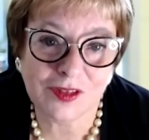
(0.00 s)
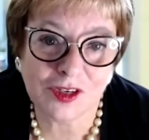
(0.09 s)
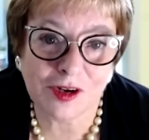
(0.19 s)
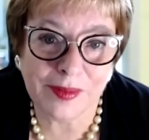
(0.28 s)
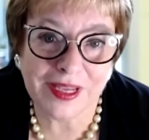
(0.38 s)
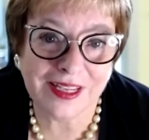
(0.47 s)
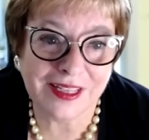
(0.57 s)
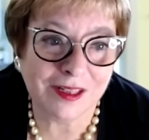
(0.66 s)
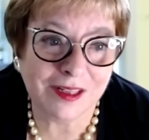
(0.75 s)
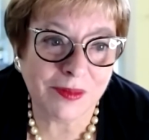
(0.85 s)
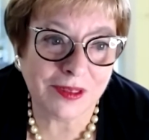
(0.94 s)
start making
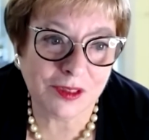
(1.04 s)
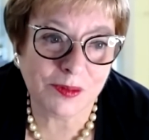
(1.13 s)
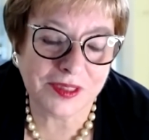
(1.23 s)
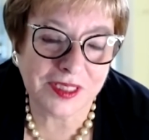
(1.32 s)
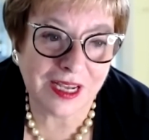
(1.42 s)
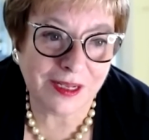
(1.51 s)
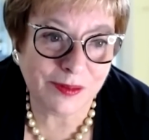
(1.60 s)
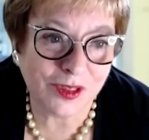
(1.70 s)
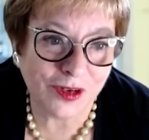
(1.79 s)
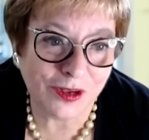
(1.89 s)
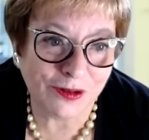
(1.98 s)
them multiple times,
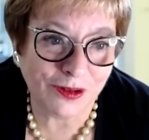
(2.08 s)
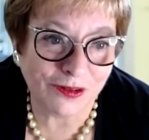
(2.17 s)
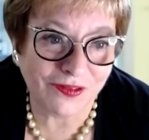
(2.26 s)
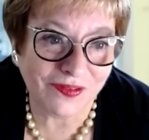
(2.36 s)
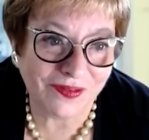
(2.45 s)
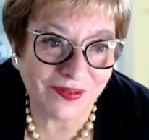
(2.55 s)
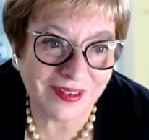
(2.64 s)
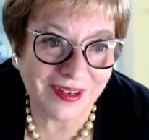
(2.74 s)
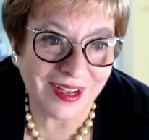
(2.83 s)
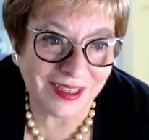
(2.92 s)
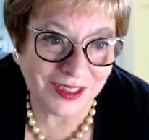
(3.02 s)
you know, you've
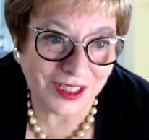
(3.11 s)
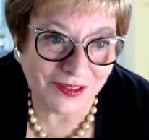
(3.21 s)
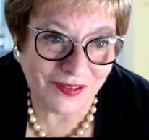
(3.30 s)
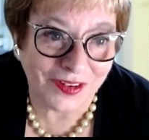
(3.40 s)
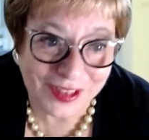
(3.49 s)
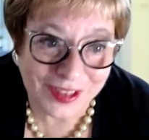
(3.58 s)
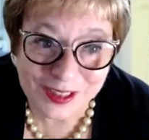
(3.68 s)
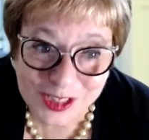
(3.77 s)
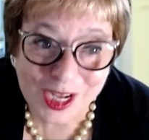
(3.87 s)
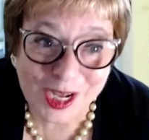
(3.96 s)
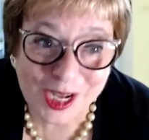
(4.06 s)
not done a very good
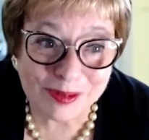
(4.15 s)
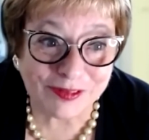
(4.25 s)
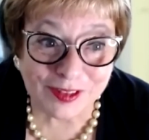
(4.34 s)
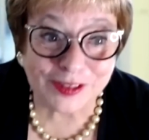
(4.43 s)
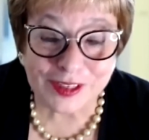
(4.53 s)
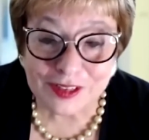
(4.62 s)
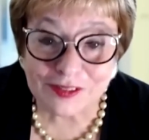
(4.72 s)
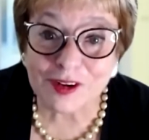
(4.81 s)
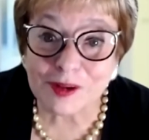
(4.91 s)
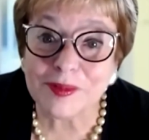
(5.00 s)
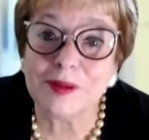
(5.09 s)
job of learning
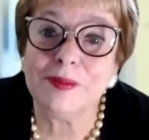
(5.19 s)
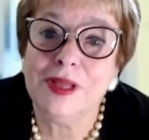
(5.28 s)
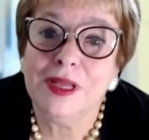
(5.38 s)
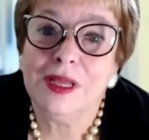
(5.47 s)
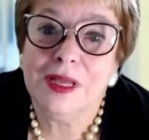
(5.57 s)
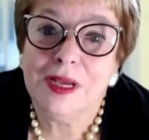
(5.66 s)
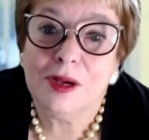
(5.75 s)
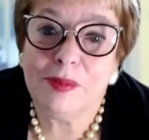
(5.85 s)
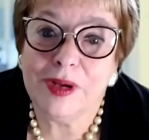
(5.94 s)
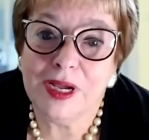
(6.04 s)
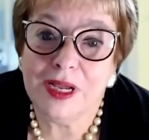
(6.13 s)
from them.
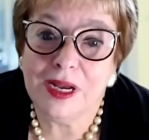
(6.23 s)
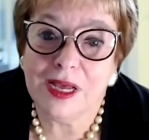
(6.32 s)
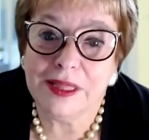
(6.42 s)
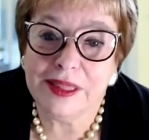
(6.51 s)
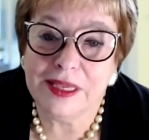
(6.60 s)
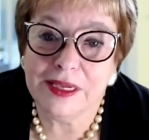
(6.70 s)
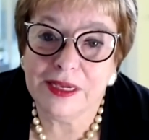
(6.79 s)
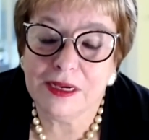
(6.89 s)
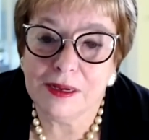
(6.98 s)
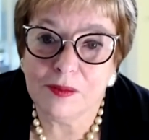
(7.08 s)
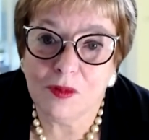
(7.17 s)
But I think
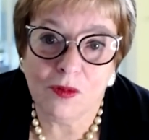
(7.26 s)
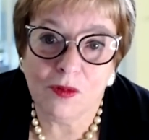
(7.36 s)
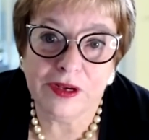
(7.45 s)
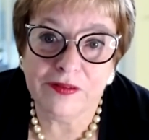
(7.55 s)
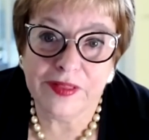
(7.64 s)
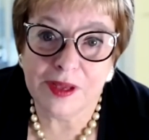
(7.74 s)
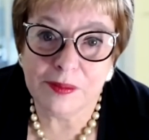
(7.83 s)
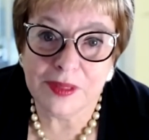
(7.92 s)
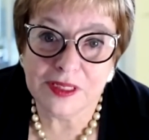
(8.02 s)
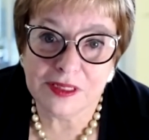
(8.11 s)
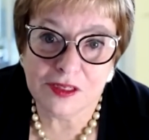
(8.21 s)
one of them
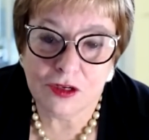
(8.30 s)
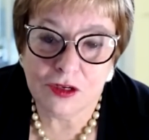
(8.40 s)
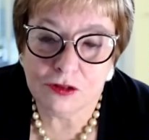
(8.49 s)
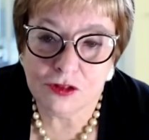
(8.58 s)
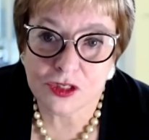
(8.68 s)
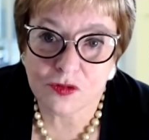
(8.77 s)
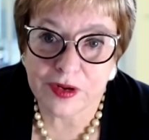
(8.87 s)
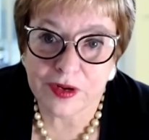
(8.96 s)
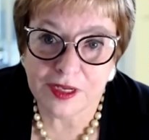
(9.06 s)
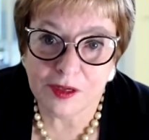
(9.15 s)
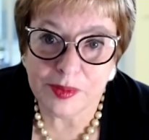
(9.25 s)
is, you know, just
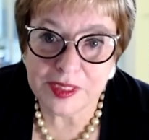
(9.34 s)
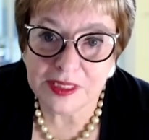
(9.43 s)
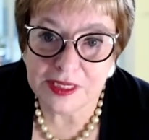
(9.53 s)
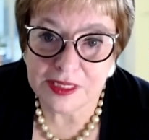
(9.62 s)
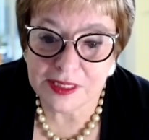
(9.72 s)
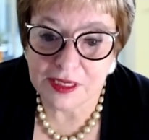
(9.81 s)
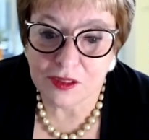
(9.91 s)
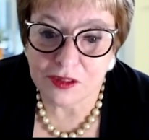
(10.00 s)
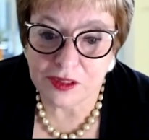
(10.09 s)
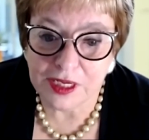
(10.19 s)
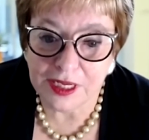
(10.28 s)
running a business and
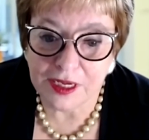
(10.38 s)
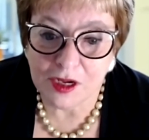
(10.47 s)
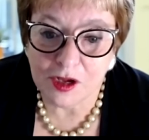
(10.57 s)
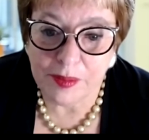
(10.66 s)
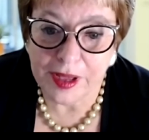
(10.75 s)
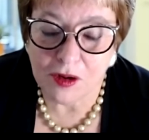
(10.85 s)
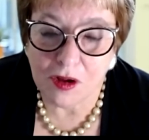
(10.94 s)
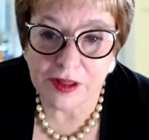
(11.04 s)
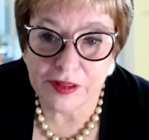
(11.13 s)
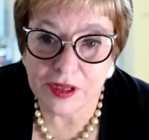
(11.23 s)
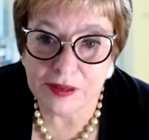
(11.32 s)
learning about all